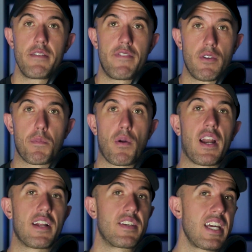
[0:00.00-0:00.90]
an inferior
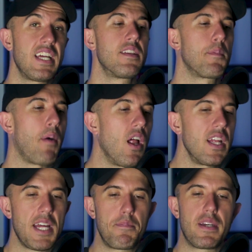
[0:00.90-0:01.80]
product. Again, the
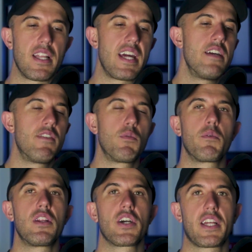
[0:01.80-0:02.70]
Polylite PLA, even
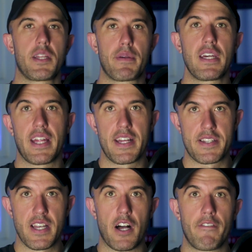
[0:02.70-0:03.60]
when we look at the PLA
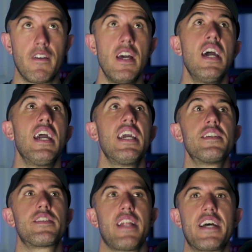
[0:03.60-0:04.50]
itself,
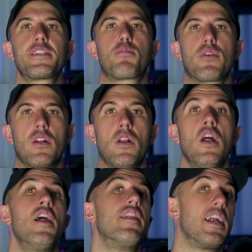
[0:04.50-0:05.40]
is less
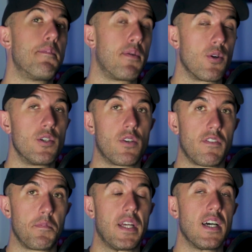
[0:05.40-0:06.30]
brittle than a pure
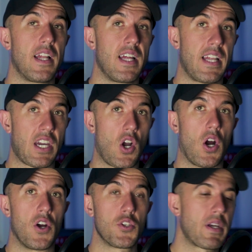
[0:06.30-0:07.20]
driven PLA like
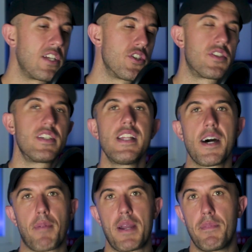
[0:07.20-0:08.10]
ours. We can just see
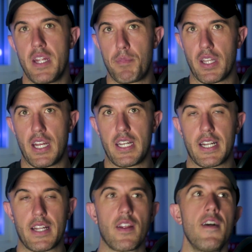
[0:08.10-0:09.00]
that by
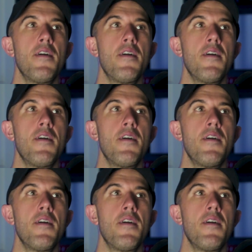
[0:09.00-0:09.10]
manipulating it.